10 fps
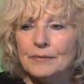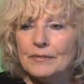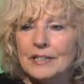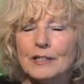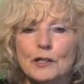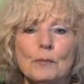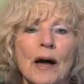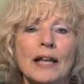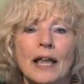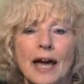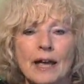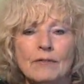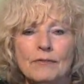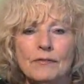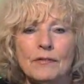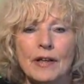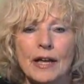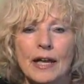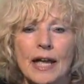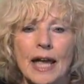this is my life,
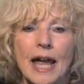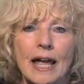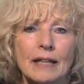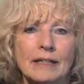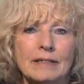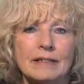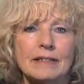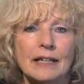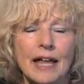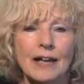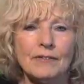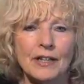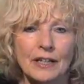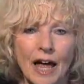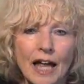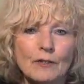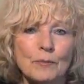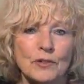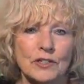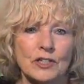and this is the life that a lot
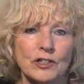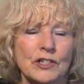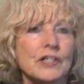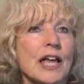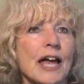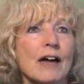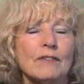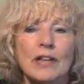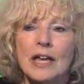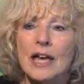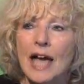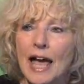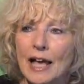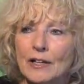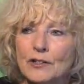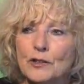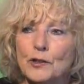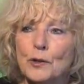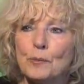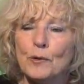of musicians have
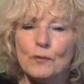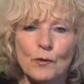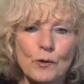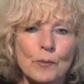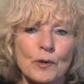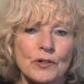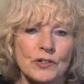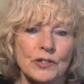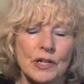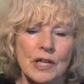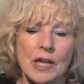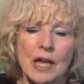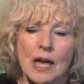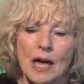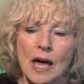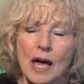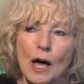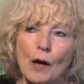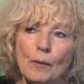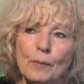as performers.
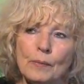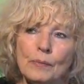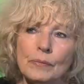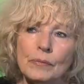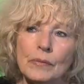And